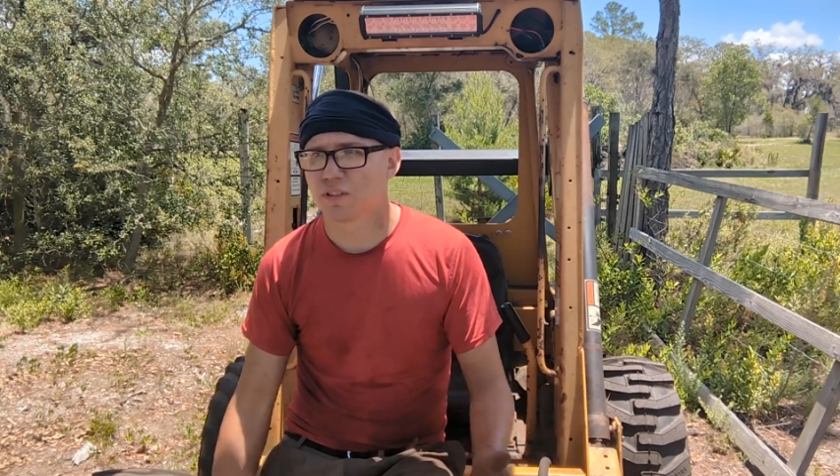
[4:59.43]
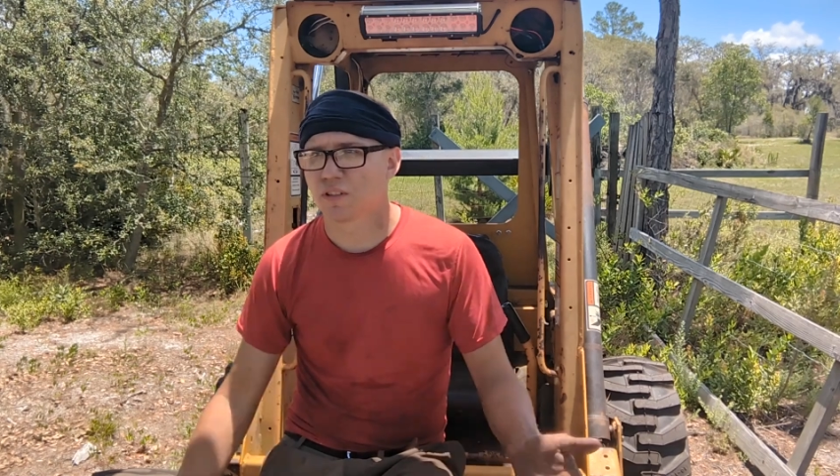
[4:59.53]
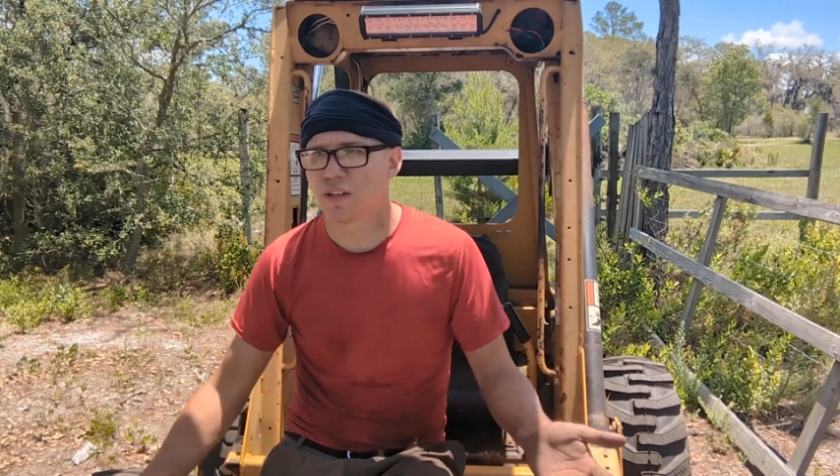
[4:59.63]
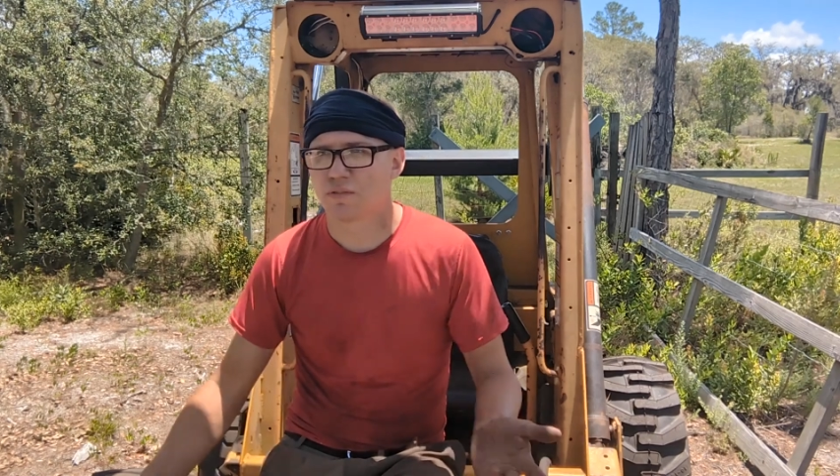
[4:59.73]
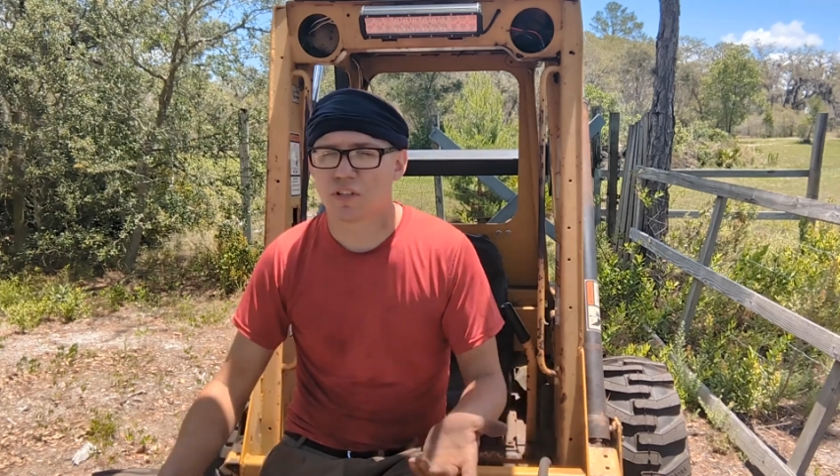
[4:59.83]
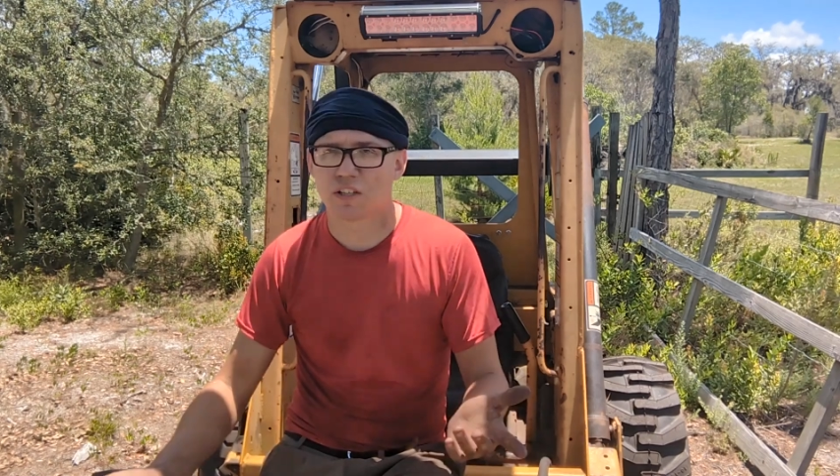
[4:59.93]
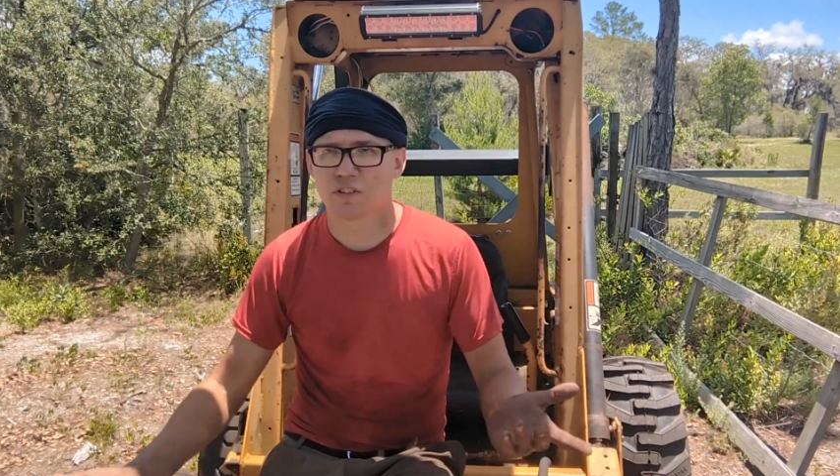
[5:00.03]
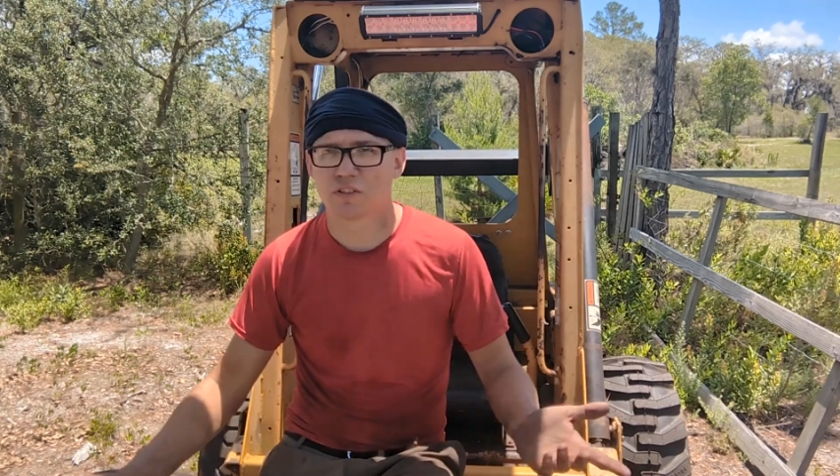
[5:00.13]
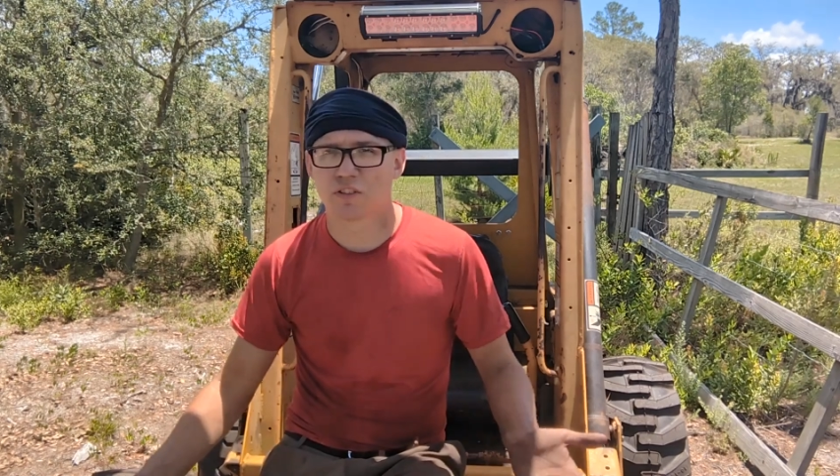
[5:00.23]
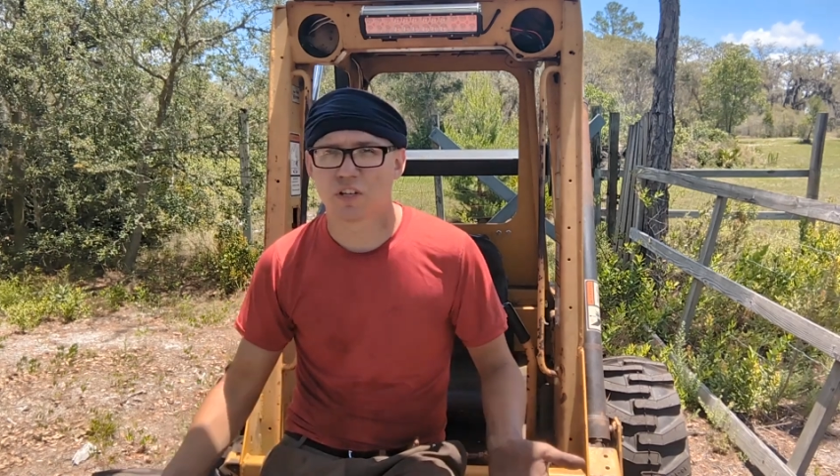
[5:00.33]
I have a lot of
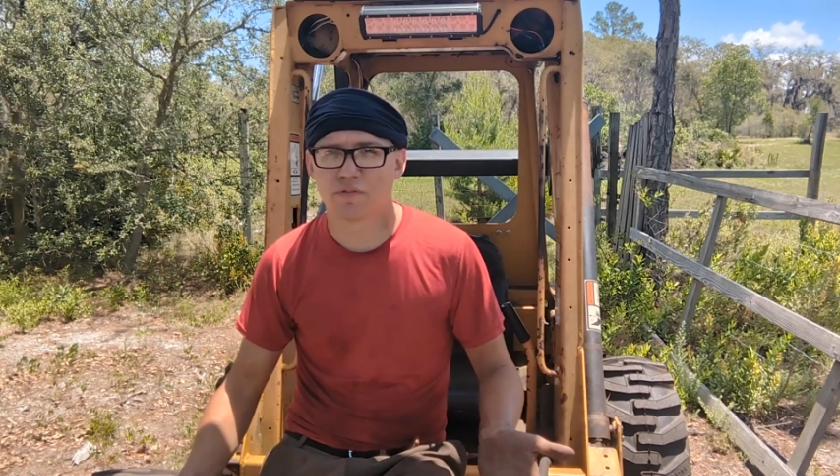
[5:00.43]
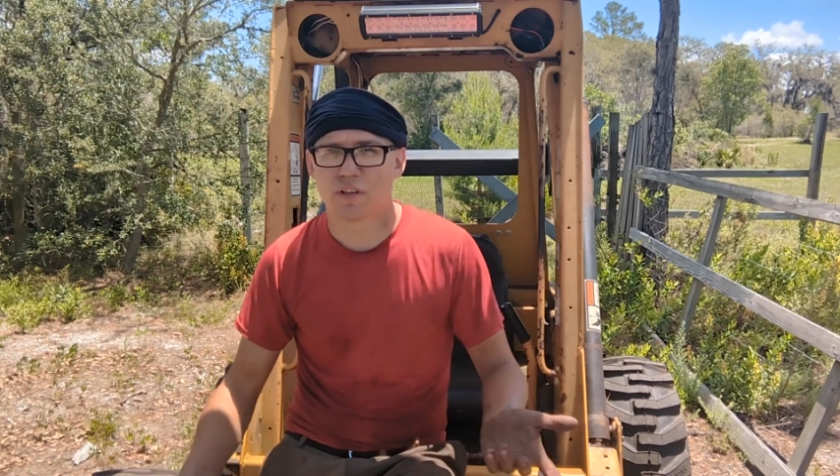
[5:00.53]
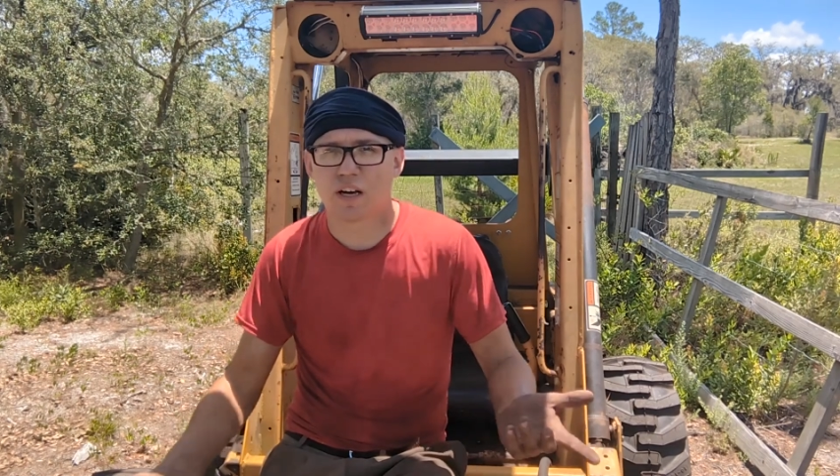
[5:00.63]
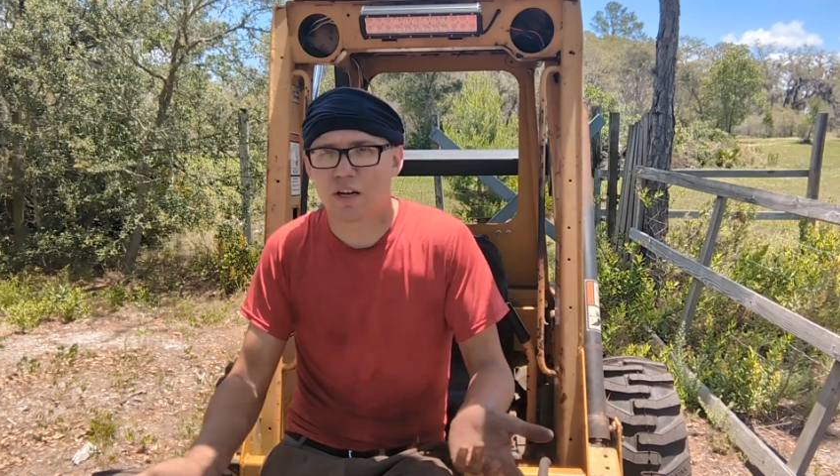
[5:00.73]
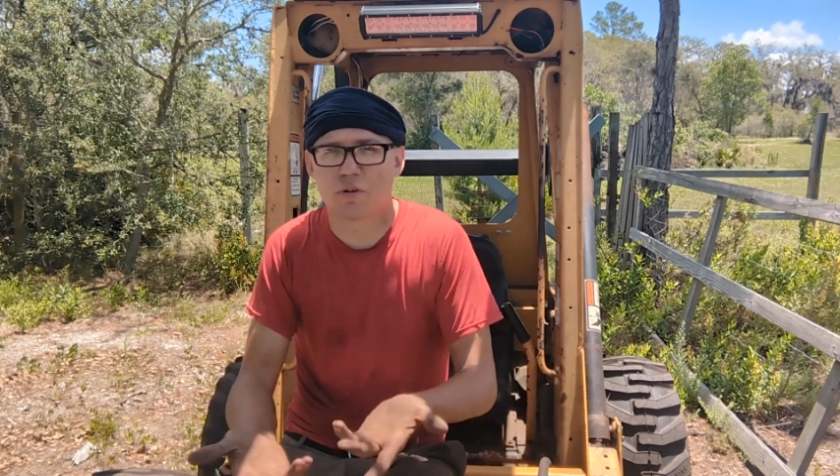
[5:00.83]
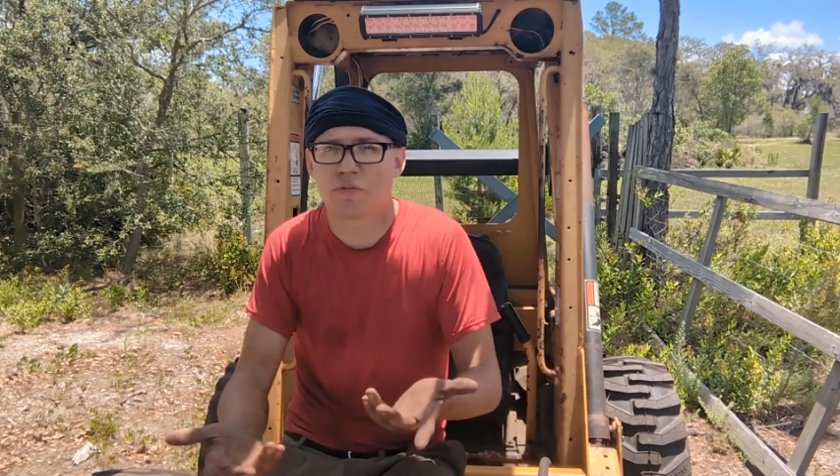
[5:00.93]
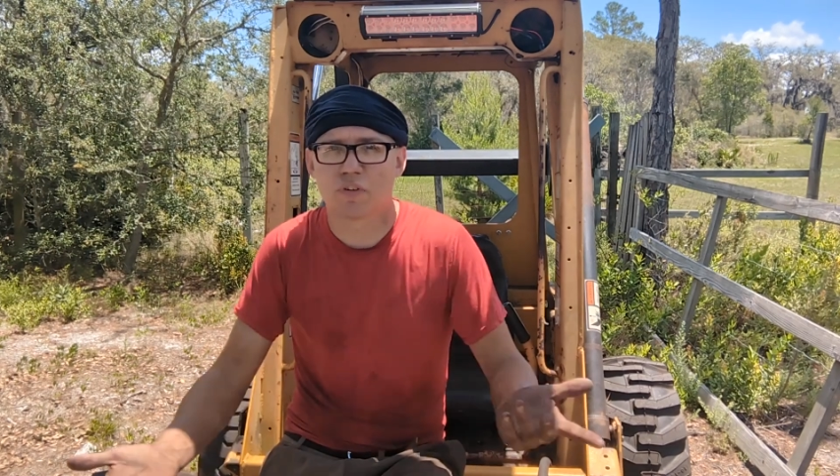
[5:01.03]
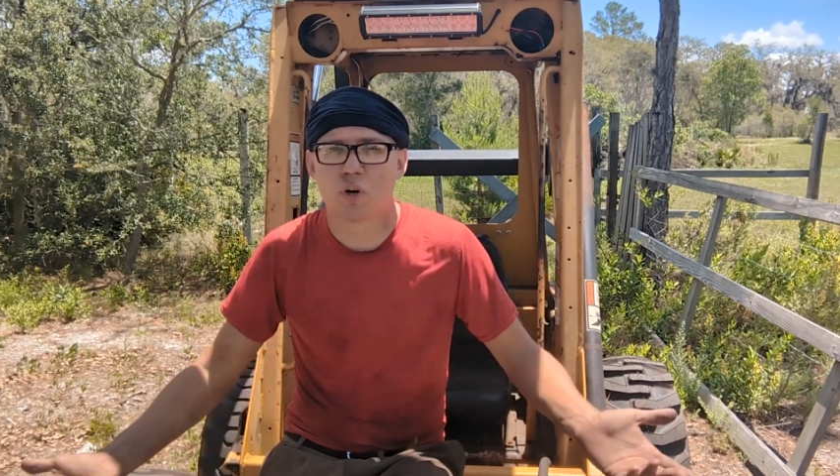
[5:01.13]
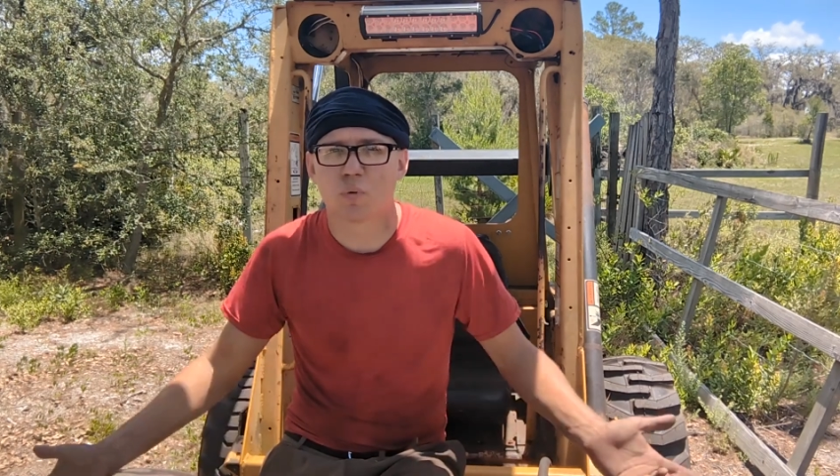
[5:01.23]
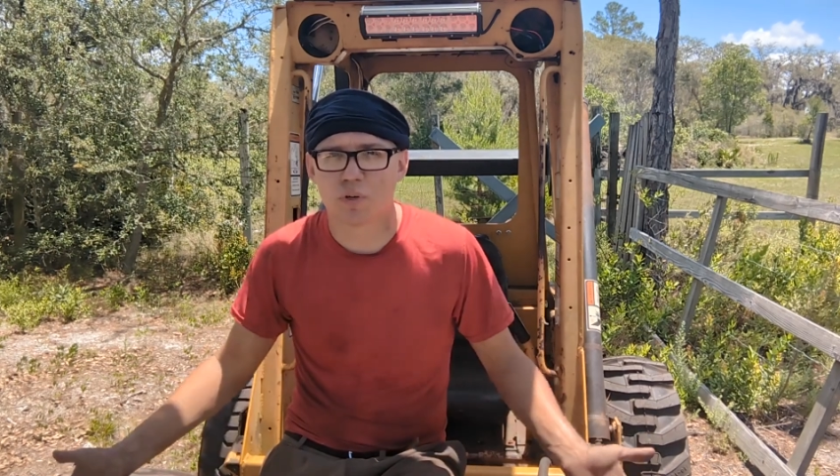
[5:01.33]
good stuff, and I don't
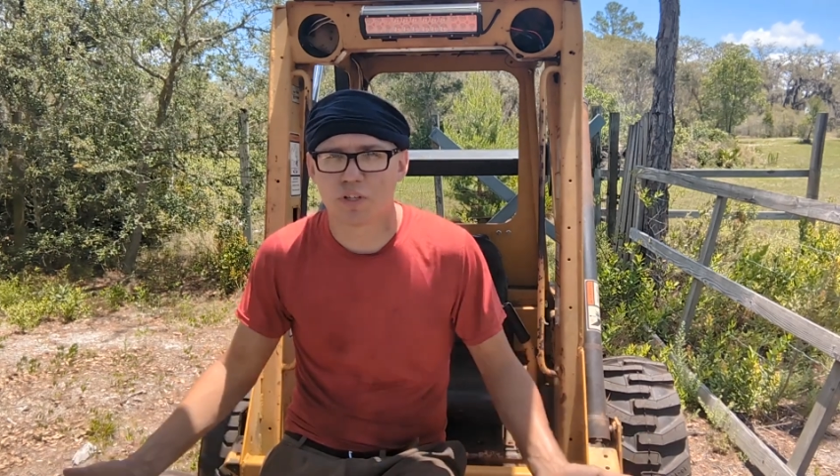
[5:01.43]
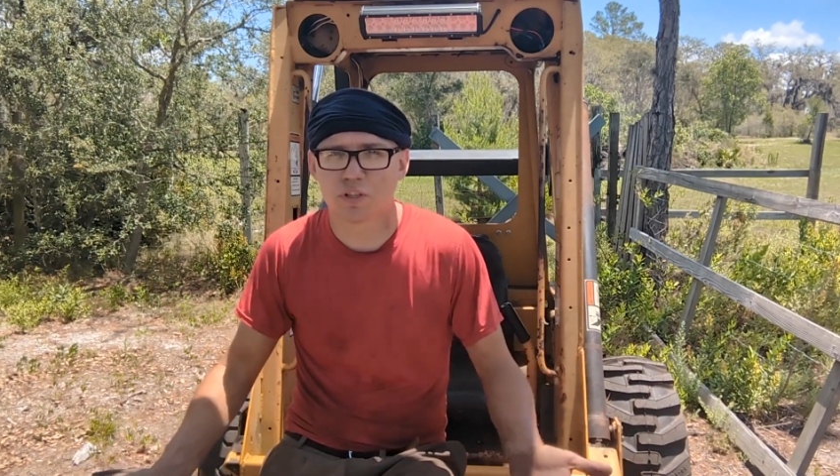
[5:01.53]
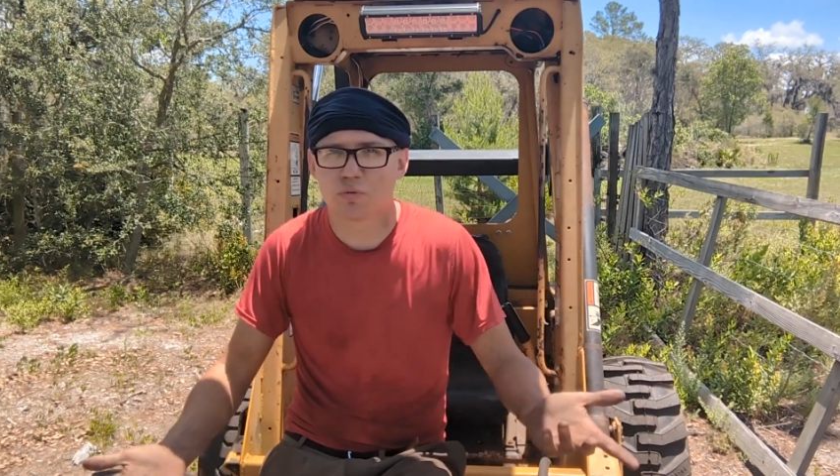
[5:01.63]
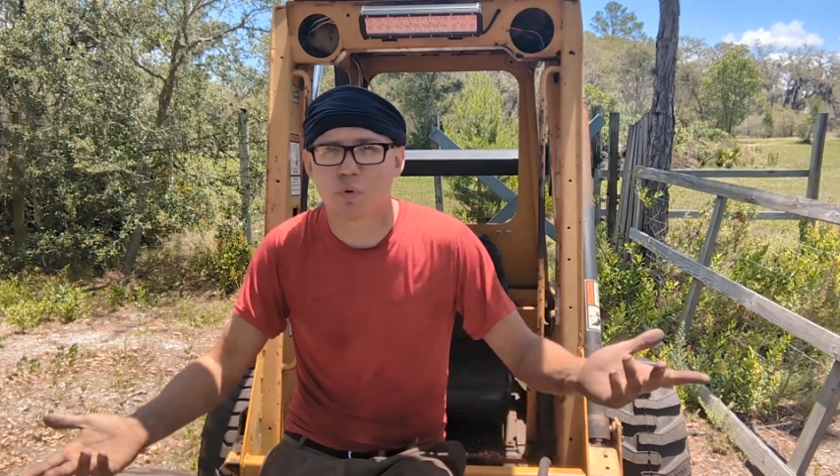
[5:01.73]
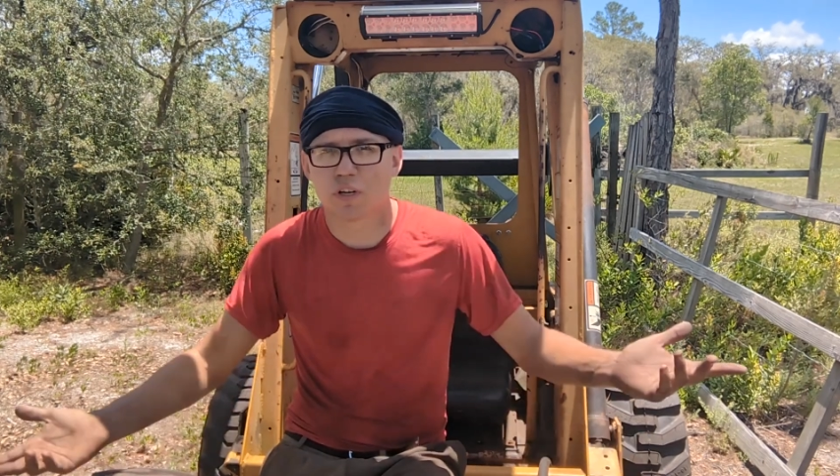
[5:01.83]
even know where it is,